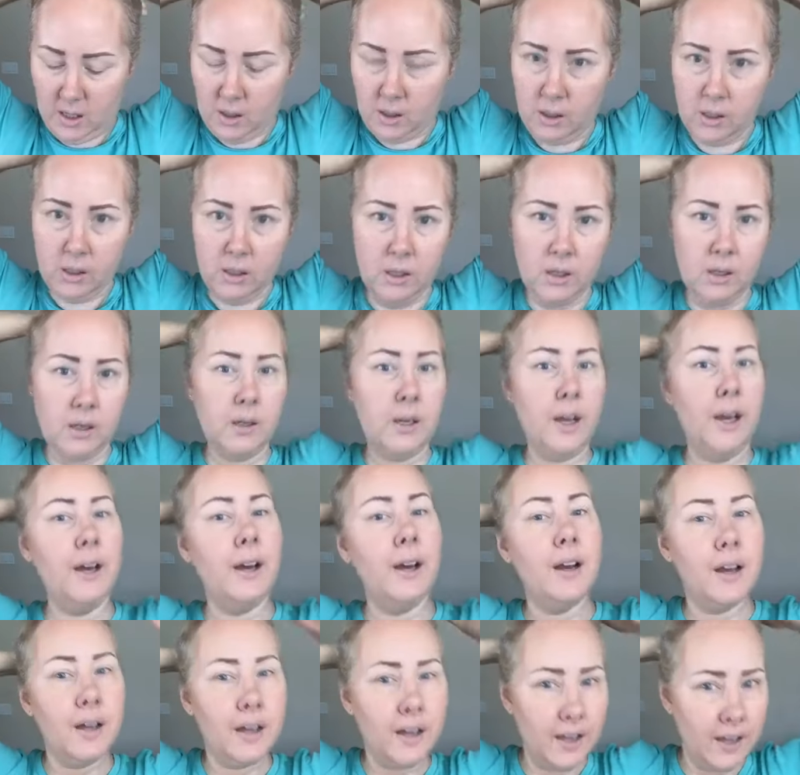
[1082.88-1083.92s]
Oh,
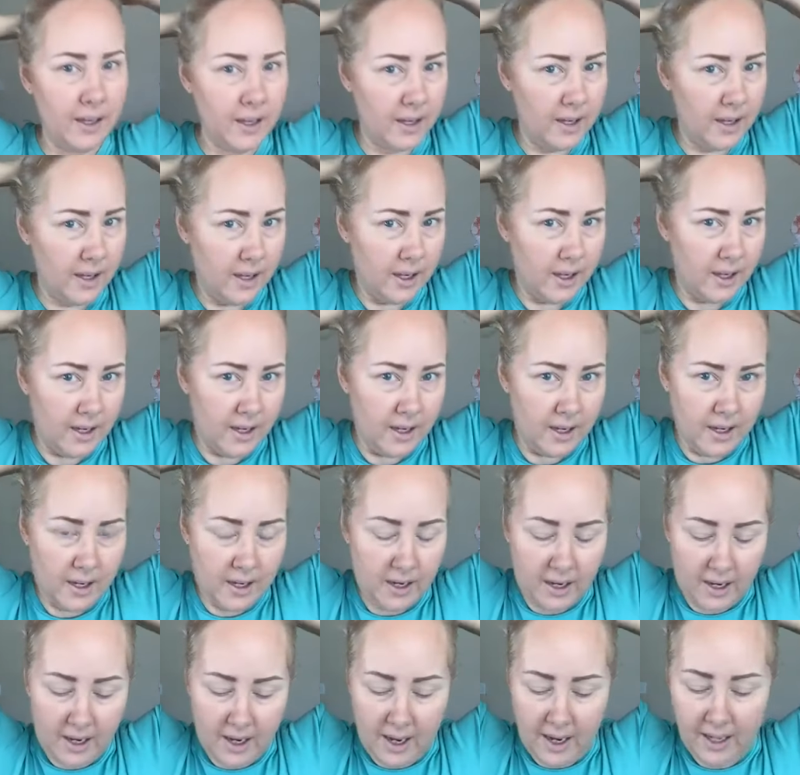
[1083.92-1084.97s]

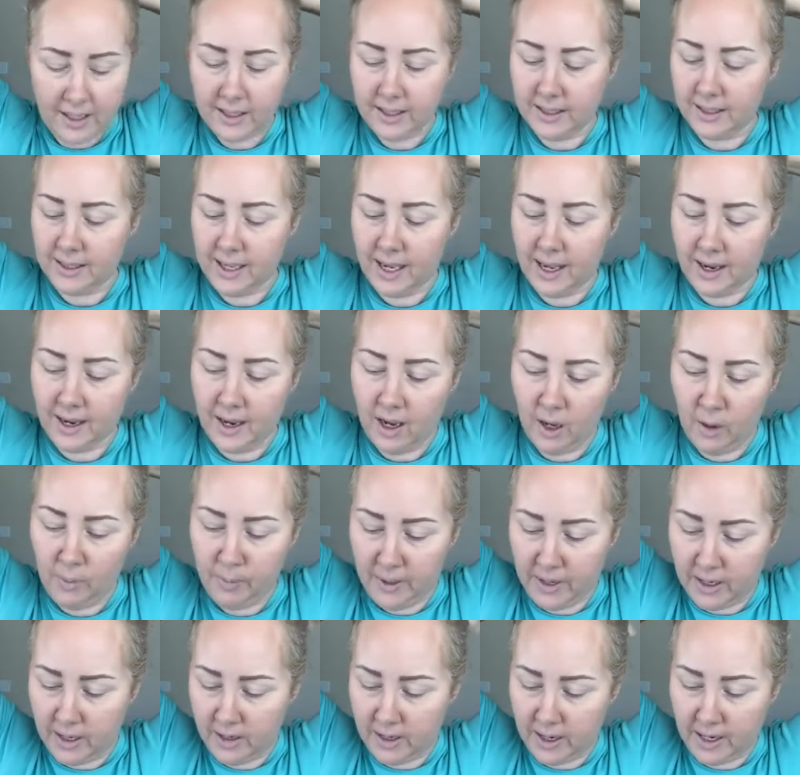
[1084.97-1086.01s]
I just can't help
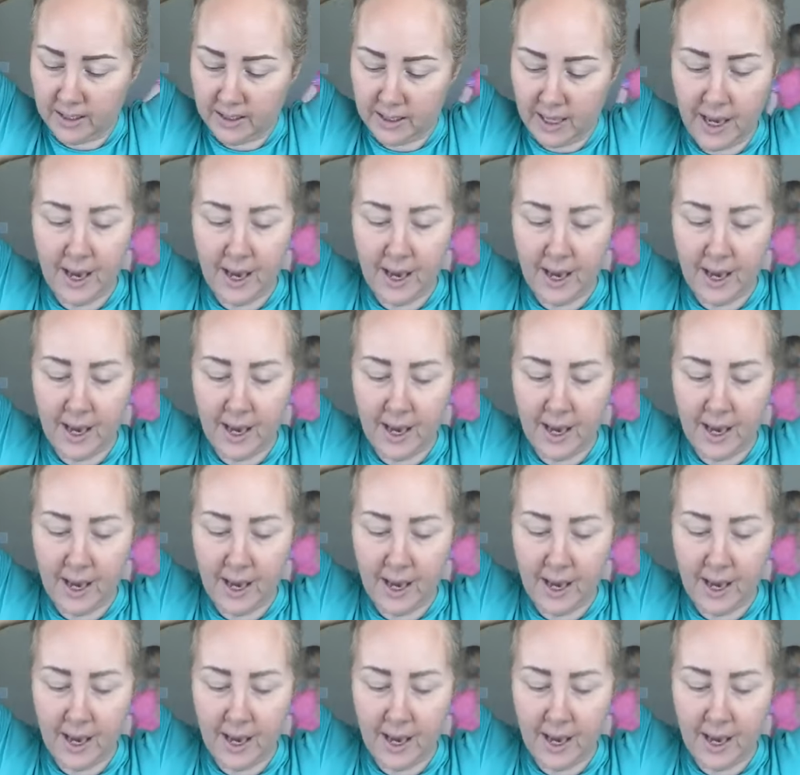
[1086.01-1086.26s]
it, you guys.